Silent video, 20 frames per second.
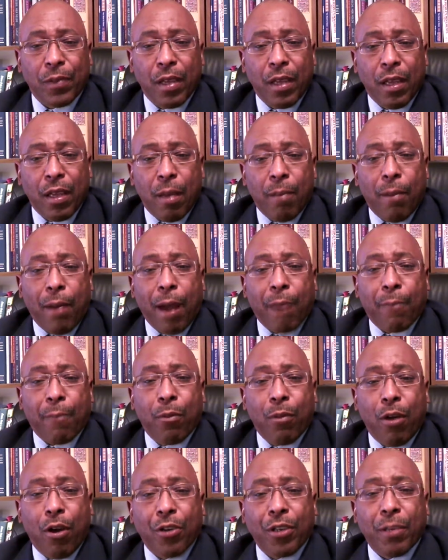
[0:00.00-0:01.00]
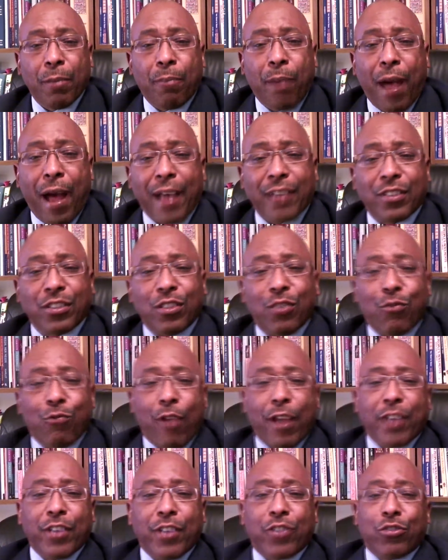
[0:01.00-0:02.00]
by promoting positive
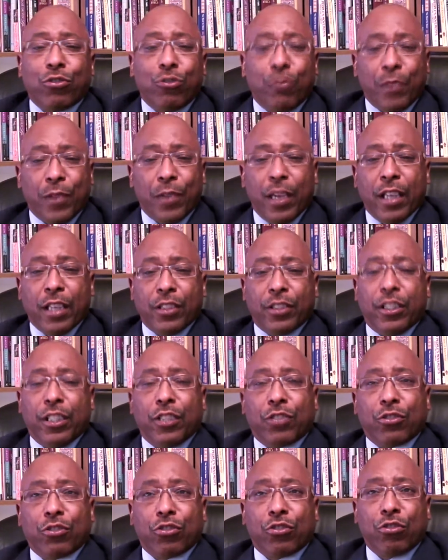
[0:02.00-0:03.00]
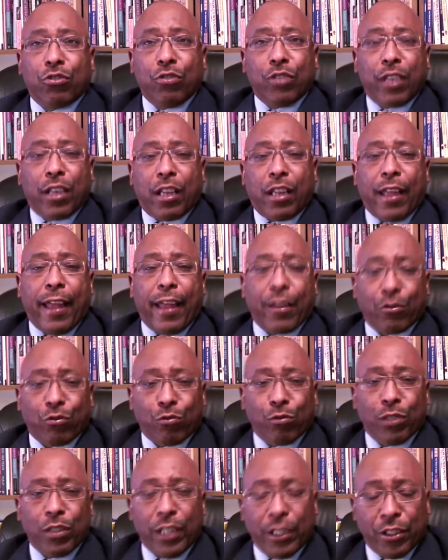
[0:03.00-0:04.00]
racial teacher-student classroom
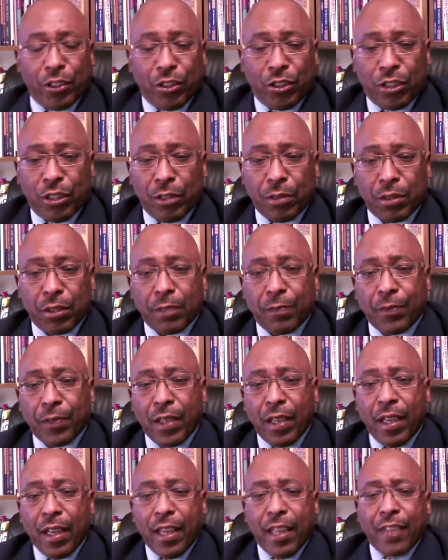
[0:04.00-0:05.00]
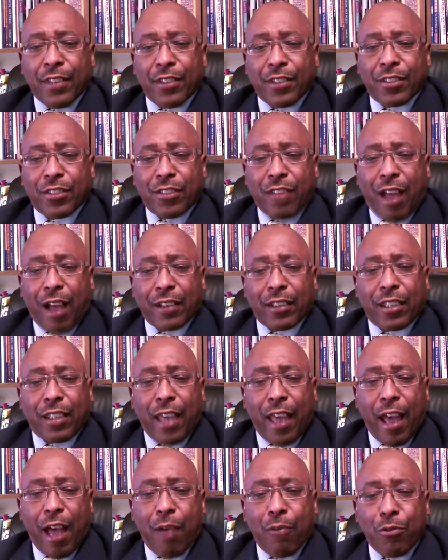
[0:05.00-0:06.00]
relationships. This is Dr.
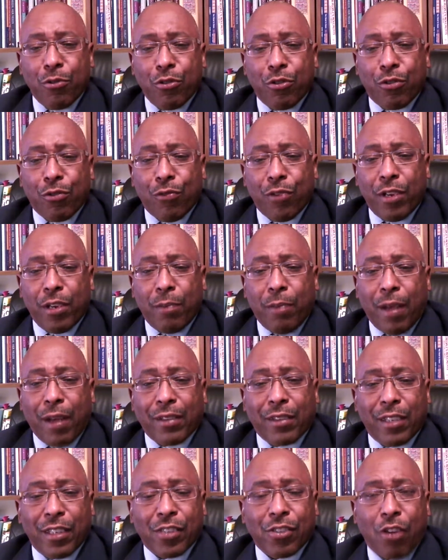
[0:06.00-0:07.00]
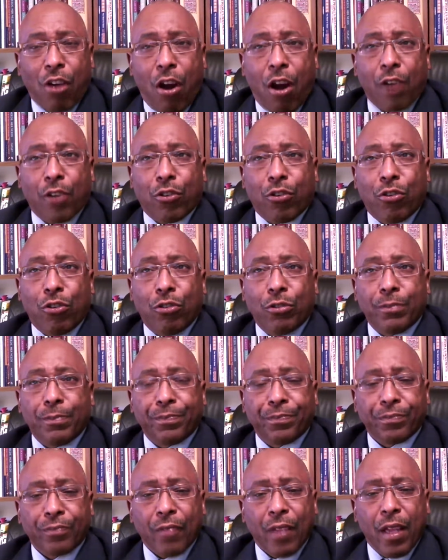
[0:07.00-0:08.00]
Campbell. You can read about this article
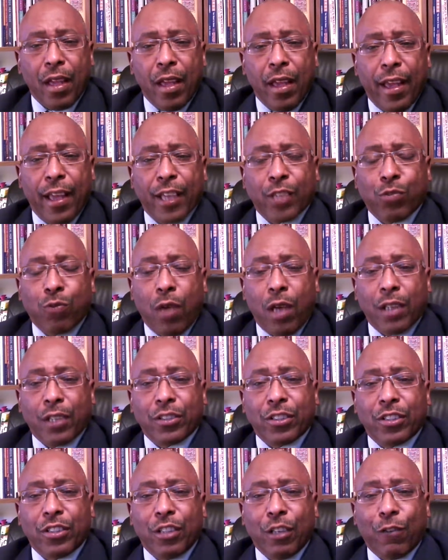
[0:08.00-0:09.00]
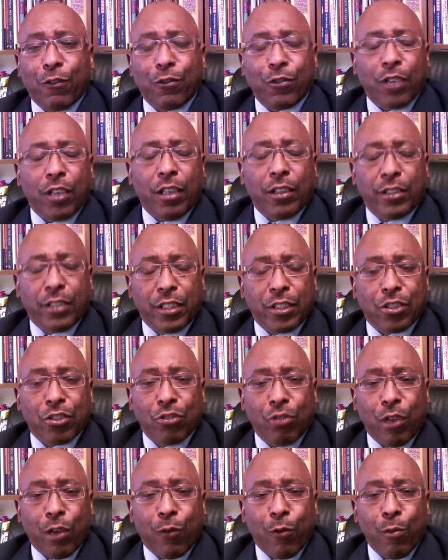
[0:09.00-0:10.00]
as well as
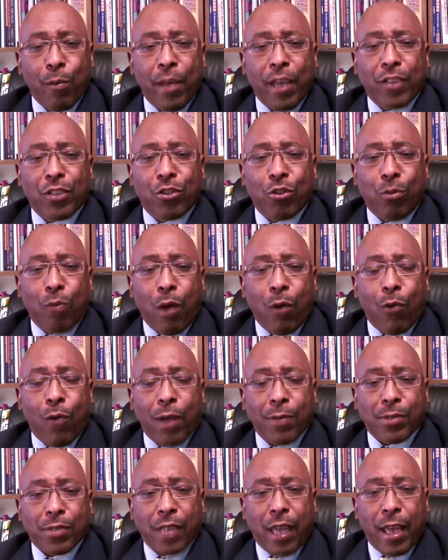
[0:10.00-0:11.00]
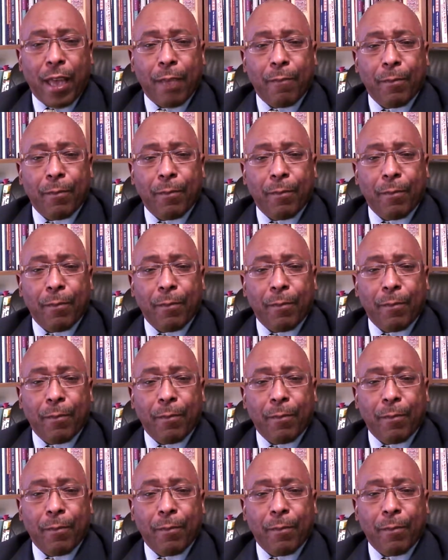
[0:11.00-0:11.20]
additional information on my website